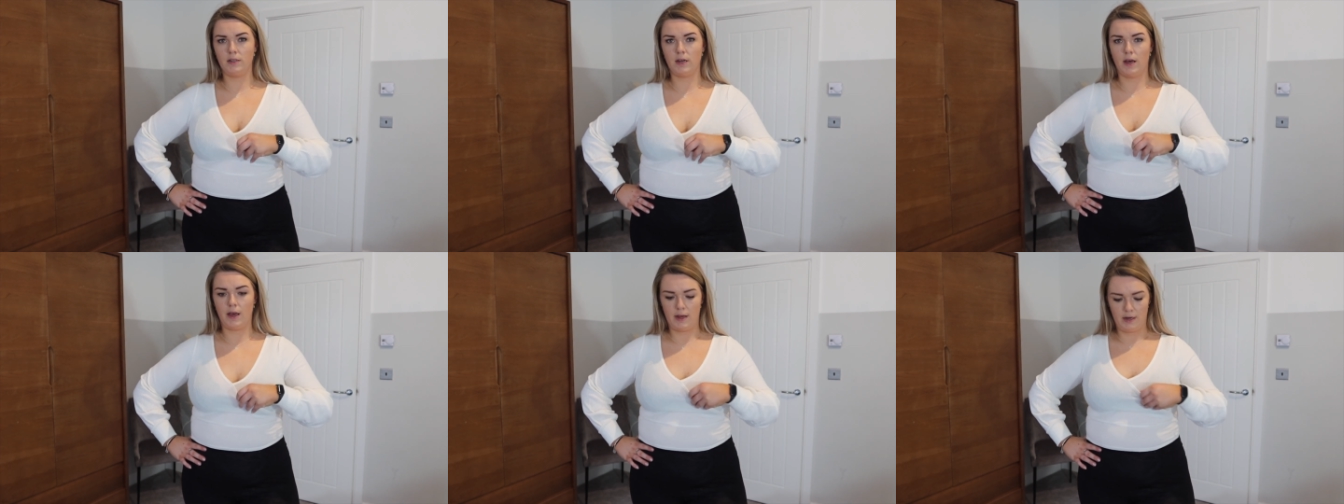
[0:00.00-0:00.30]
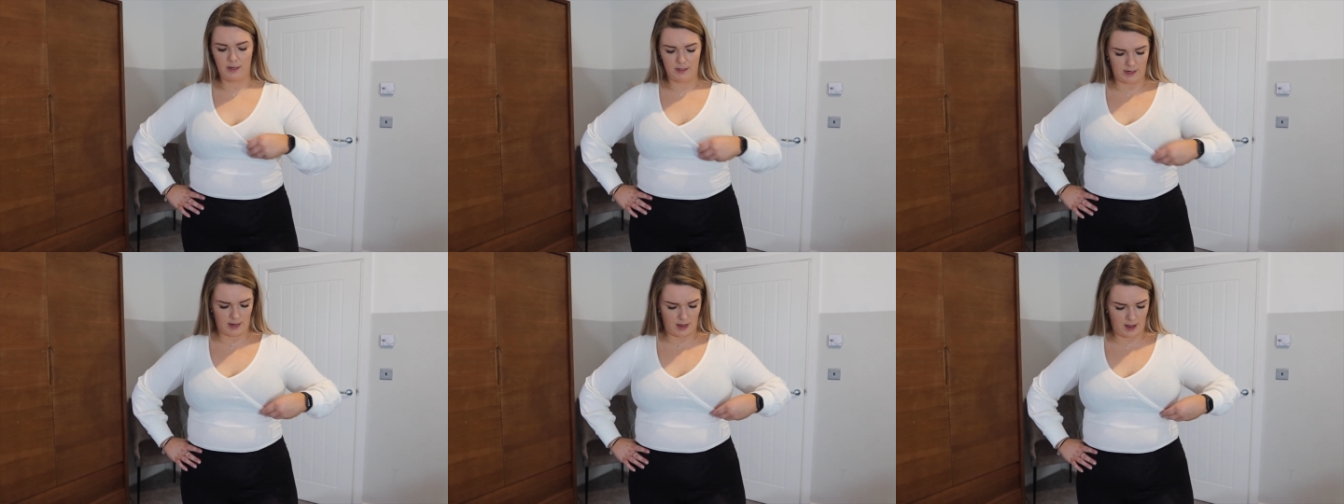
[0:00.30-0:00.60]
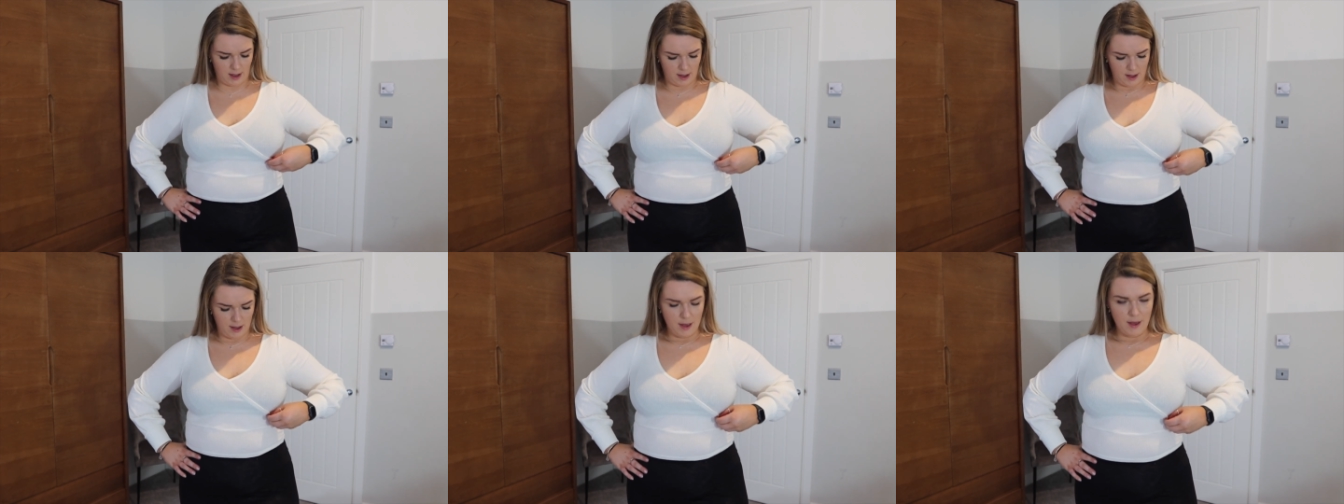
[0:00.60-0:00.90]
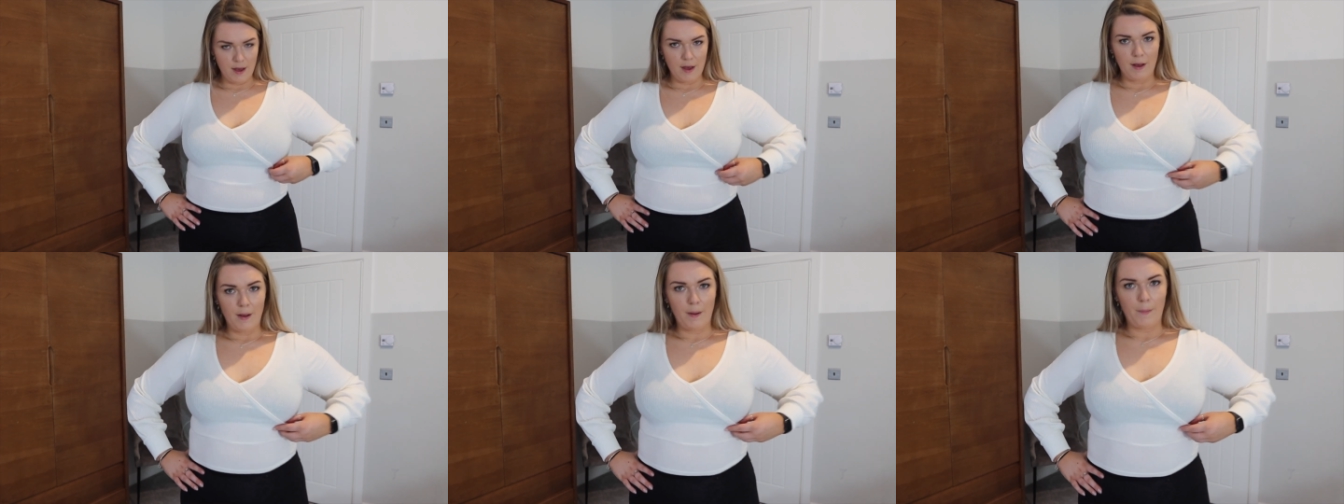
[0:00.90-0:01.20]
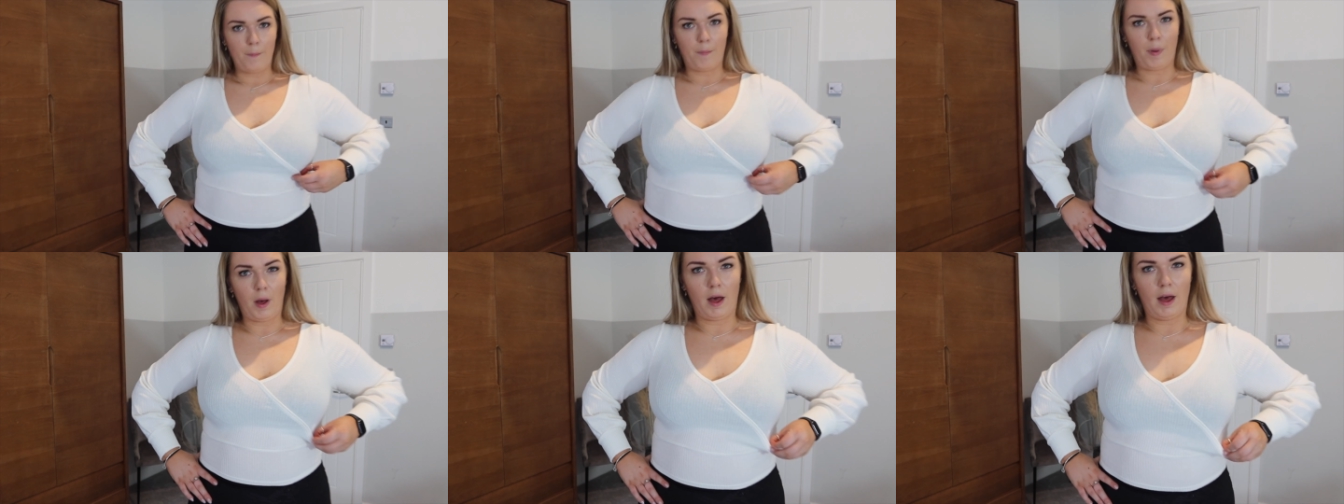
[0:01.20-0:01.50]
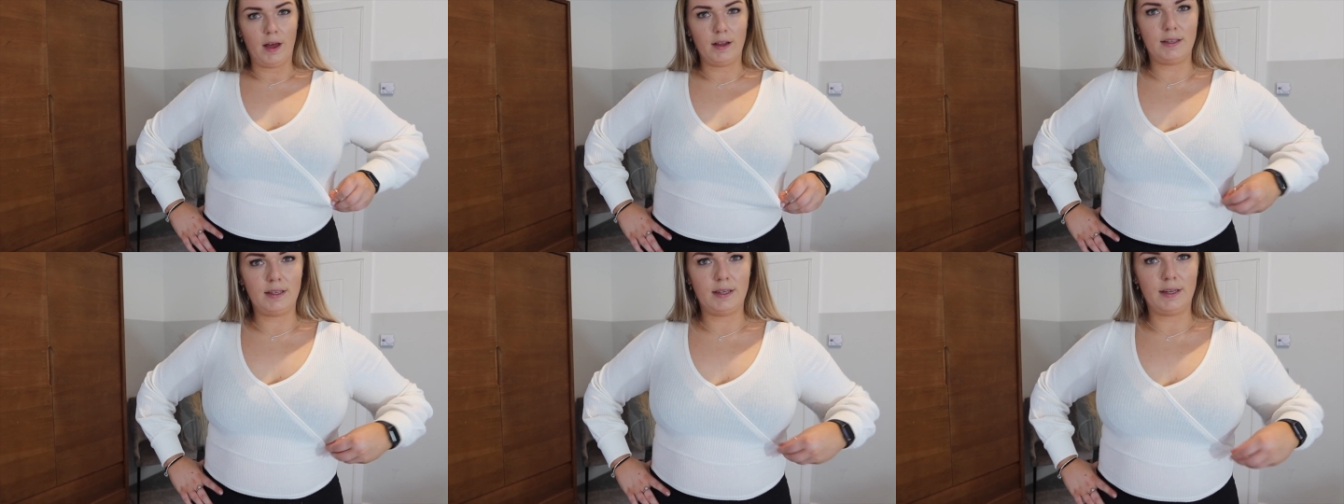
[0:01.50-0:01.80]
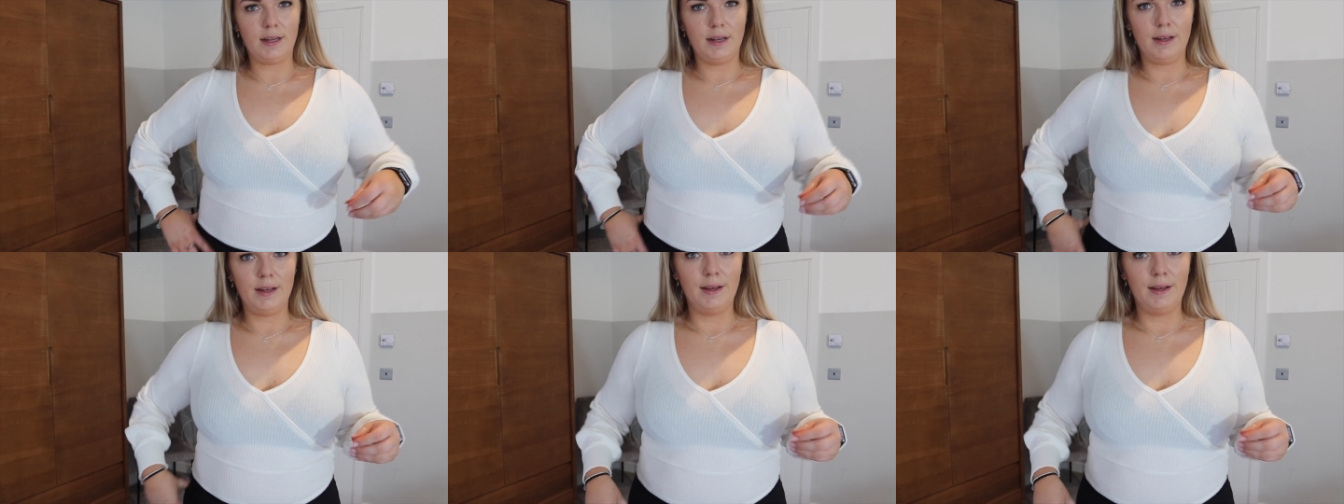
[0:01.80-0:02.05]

tighter, but